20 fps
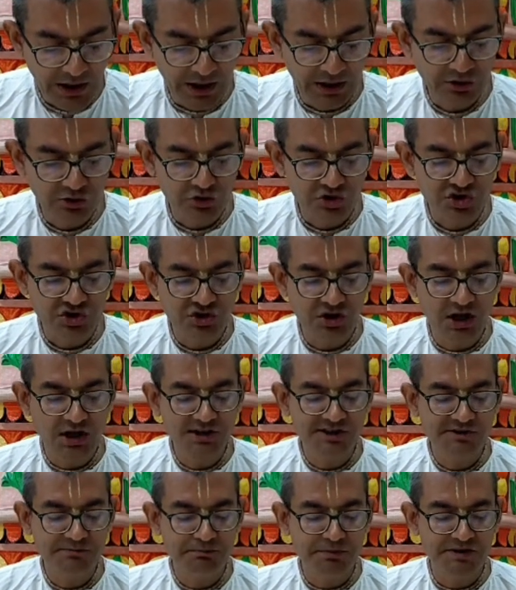And
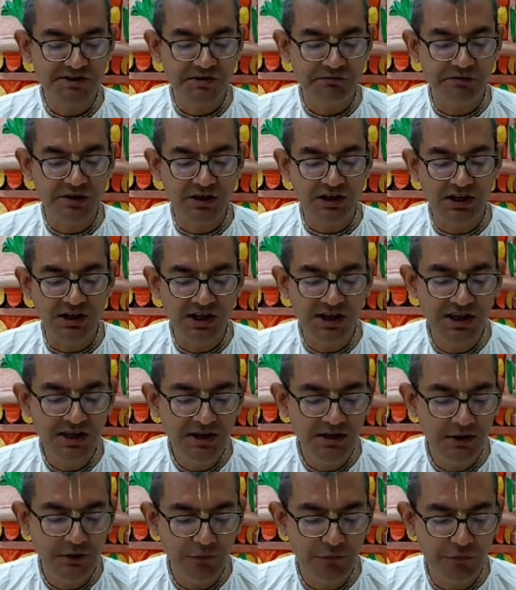Krishna
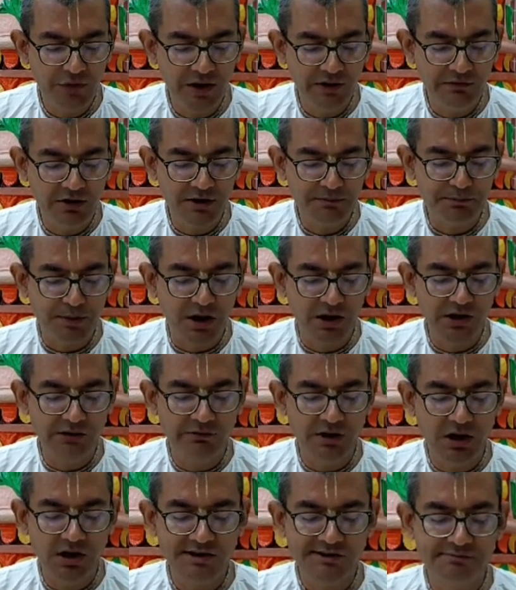specifically favored
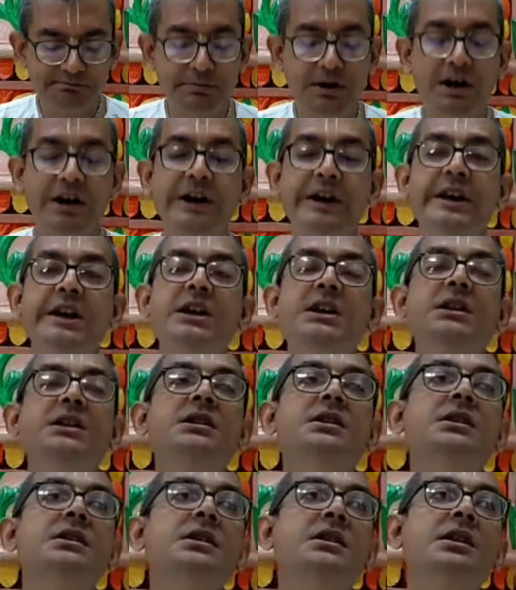Pandavas
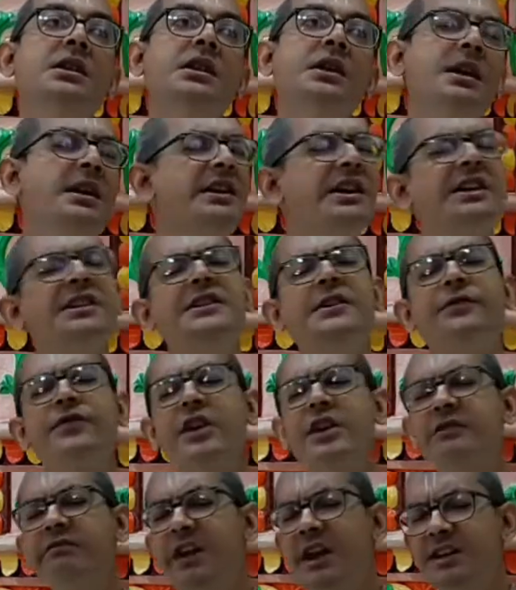in
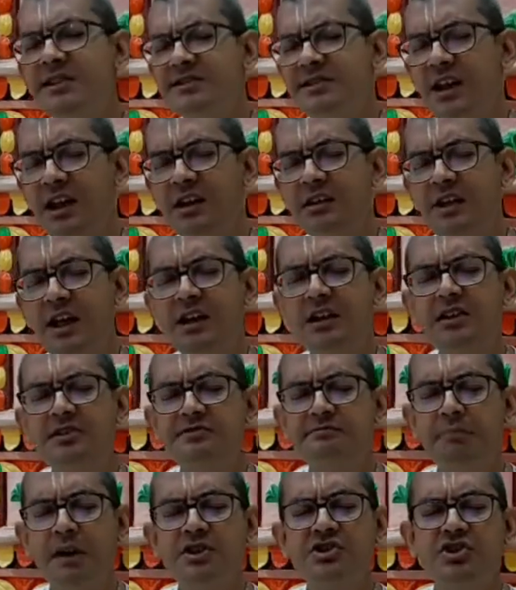different ways. There
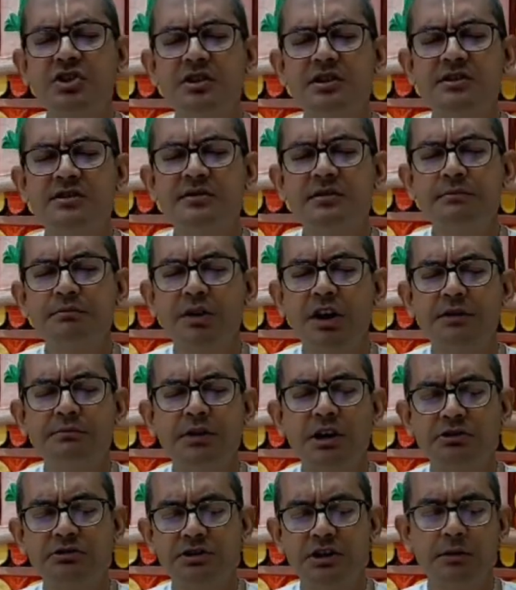it's mentioned in
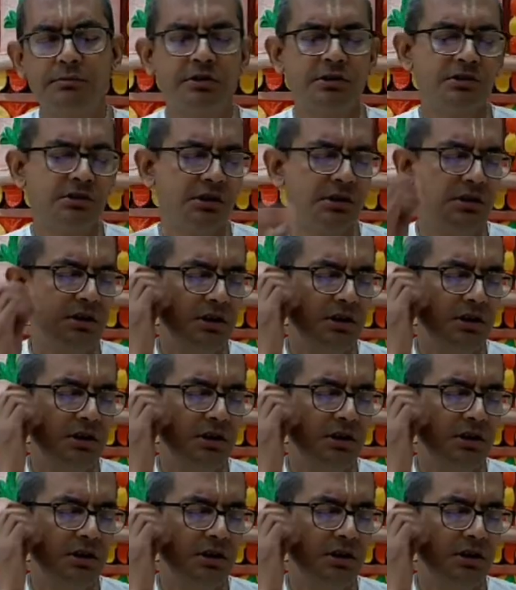Brihad Bhagavatamrita.